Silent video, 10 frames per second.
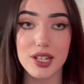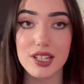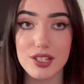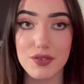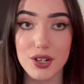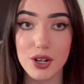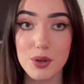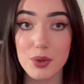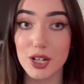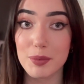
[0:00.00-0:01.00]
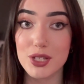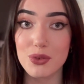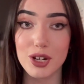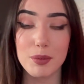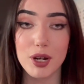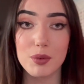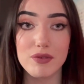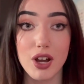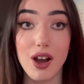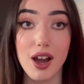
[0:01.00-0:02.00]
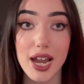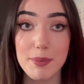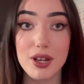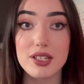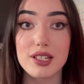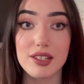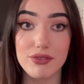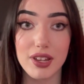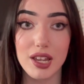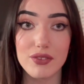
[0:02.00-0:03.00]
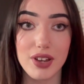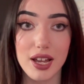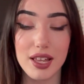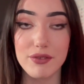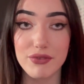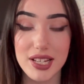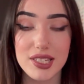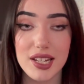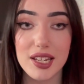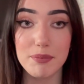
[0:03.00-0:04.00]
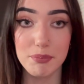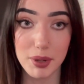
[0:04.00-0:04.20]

In this video, we're going to be talking about whether I personally think that investing in